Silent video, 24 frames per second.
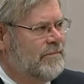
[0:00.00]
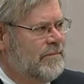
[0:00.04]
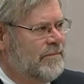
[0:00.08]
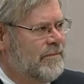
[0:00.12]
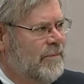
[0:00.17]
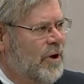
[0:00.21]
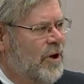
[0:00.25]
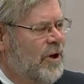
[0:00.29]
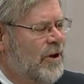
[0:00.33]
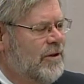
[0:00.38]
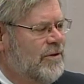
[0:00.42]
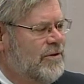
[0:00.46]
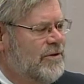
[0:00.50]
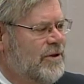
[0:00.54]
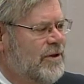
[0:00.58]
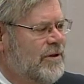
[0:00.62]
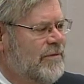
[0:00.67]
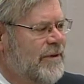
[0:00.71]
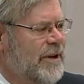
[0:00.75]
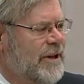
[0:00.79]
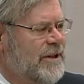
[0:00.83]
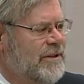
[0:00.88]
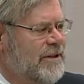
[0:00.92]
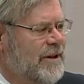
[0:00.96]
All the
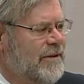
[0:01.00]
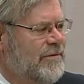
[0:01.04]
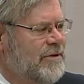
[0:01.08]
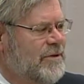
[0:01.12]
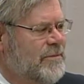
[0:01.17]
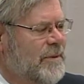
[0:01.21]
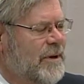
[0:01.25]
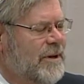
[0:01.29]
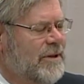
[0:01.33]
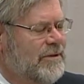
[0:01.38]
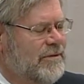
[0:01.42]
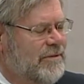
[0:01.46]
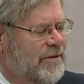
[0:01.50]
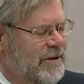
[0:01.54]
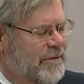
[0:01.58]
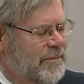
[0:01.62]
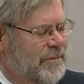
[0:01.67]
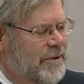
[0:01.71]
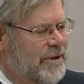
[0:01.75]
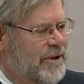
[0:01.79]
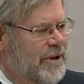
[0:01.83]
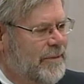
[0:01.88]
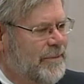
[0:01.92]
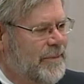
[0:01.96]
surveys I've responded to, I
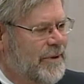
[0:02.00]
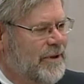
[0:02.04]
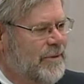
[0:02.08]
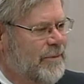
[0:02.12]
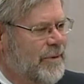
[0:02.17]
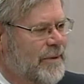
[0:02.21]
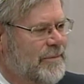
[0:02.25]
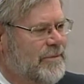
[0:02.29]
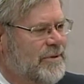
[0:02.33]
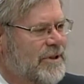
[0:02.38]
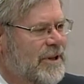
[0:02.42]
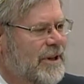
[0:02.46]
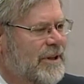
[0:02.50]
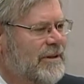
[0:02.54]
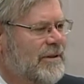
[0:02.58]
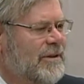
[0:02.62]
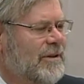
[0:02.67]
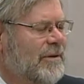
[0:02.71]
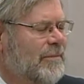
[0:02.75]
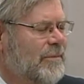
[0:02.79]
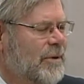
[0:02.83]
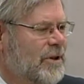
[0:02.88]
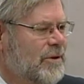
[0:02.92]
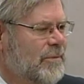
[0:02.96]
put up on the website, and there
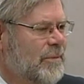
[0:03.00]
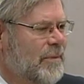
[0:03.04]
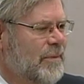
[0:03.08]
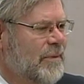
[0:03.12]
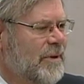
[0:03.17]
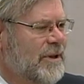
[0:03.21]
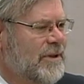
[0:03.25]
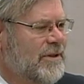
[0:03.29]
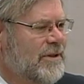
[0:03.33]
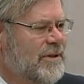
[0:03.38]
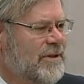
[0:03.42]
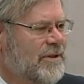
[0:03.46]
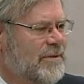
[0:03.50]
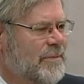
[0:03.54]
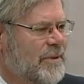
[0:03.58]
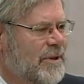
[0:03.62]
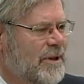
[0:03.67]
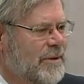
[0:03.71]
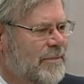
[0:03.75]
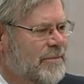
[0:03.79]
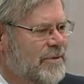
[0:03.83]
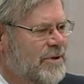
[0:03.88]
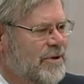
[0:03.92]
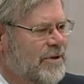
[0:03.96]
are multiple places to put
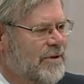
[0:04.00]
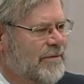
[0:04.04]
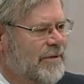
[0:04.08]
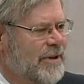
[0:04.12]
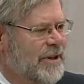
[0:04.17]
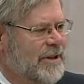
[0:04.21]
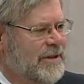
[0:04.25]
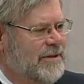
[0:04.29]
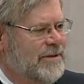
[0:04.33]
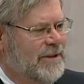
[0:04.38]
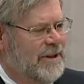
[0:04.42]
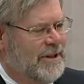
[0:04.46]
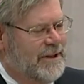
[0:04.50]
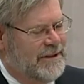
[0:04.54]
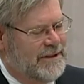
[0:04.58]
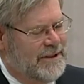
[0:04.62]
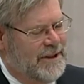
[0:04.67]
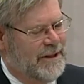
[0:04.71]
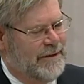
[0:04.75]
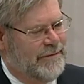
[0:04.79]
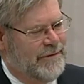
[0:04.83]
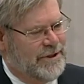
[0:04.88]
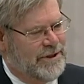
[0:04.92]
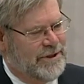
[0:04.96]
up surveys, like
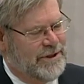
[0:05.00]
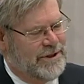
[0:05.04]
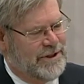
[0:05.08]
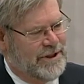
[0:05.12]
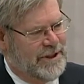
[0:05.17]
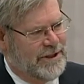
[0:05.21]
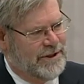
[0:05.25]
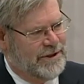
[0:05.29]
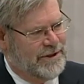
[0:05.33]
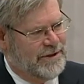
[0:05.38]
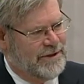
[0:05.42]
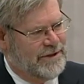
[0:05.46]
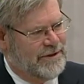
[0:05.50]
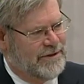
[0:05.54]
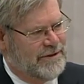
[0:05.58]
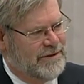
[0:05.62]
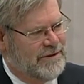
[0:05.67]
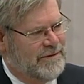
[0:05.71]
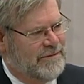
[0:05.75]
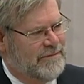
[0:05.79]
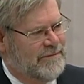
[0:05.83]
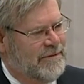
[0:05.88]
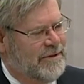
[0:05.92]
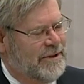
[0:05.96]
television
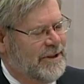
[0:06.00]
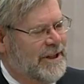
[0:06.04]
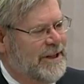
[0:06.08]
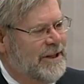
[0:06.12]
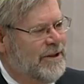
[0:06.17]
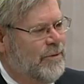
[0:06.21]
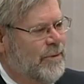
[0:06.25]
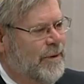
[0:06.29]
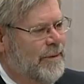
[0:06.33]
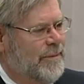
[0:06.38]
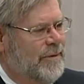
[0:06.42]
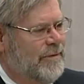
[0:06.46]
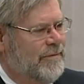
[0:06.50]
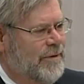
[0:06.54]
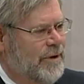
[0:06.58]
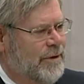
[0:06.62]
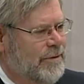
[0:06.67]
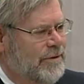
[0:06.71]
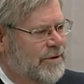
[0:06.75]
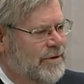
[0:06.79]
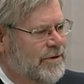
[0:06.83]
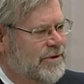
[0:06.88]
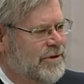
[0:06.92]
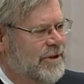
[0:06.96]
stations, League of Women
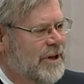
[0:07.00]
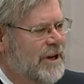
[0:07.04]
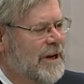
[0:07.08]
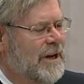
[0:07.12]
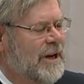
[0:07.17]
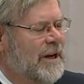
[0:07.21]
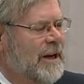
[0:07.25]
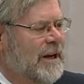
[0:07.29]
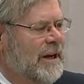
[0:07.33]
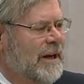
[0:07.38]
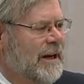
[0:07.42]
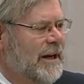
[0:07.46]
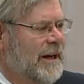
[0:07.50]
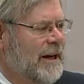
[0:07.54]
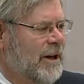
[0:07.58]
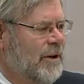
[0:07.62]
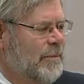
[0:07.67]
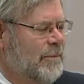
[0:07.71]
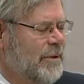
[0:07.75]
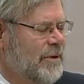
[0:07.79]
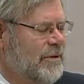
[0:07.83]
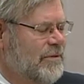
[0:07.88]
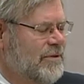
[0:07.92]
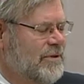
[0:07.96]
Voters, and I'll
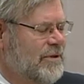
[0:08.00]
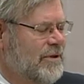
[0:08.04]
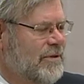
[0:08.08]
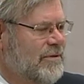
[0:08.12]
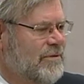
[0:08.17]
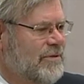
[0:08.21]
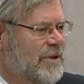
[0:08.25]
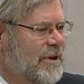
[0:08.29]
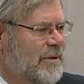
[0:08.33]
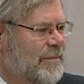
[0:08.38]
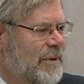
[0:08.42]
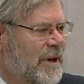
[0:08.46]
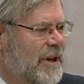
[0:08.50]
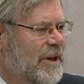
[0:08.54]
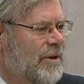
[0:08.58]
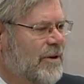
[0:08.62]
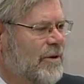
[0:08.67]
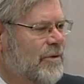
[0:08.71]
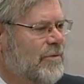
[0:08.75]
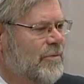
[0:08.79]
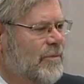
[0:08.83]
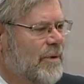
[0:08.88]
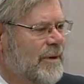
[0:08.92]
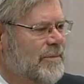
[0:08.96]
post those on my
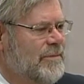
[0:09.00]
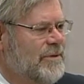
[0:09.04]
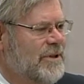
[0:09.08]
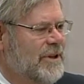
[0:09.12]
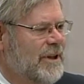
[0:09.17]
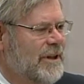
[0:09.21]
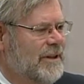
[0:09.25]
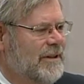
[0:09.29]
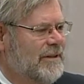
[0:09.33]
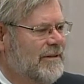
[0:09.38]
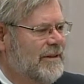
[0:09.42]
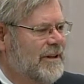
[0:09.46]
own website.